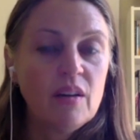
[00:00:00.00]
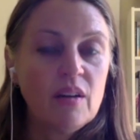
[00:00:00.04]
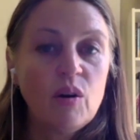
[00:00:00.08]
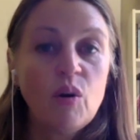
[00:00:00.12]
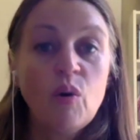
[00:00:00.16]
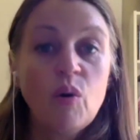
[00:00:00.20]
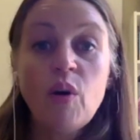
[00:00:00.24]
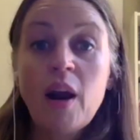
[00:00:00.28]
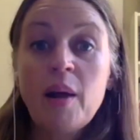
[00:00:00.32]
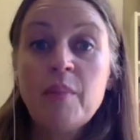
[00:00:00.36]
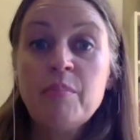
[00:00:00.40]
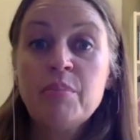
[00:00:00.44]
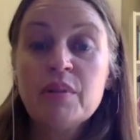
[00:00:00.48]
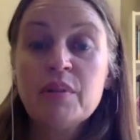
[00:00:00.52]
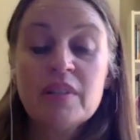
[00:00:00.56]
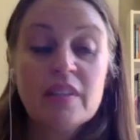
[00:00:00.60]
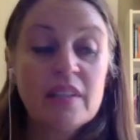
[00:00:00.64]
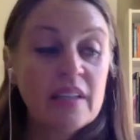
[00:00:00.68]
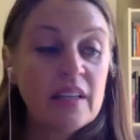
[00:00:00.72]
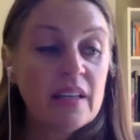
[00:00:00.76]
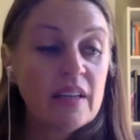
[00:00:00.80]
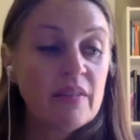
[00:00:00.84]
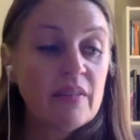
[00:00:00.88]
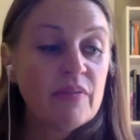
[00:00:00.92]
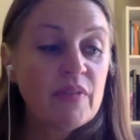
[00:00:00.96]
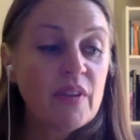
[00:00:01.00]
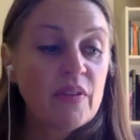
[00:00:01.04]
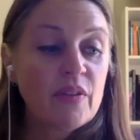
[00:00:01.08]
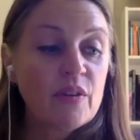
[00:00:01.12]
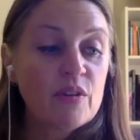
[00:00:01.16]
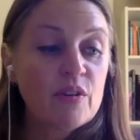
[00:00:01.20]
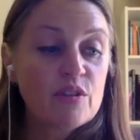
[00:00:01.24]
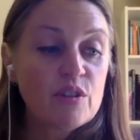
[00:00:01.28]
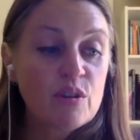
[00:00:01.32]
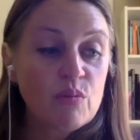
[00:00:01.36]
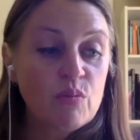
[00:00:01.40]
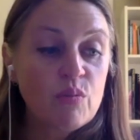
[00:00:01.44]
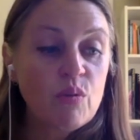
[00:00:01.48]
or I believe that
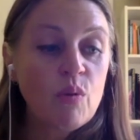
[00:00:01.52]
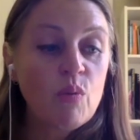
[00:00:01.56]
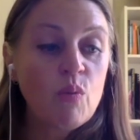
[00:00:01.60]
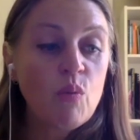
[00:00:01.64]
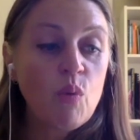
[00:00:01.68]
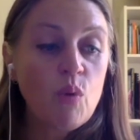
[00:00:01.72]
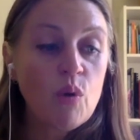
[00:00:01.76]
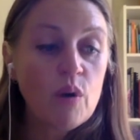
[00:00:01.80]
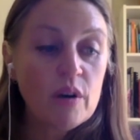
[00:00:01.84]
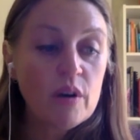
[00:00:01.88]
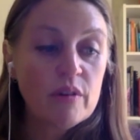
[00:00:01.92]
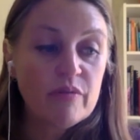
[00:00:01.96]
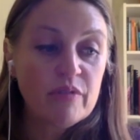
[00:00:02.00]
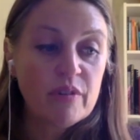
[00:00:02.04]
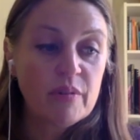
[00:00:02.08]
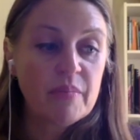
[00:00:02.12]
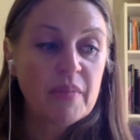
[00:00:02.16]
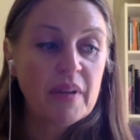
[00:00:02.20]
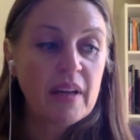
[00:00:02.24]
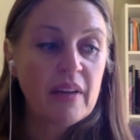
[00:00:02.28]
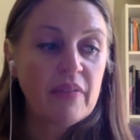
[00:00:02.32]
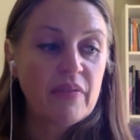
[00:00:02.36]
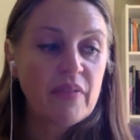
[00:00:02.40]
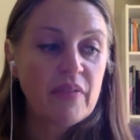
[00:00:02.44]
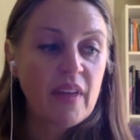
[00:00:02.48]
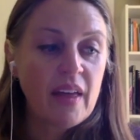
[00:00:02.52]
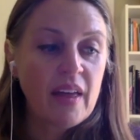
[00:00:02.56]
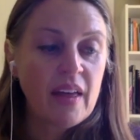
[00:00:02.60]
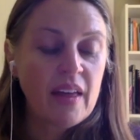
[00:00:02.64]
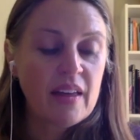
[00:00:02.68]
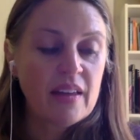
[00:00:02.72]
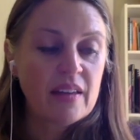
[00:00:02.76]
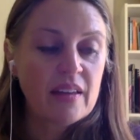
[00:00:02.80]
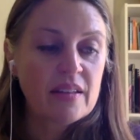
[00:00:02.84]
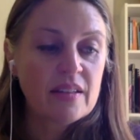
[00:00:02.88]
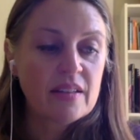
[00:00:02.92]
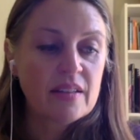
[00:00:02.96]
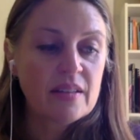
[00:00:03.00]
there's a reward for me at the
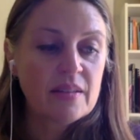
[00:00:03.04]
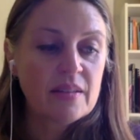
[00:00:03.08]
end.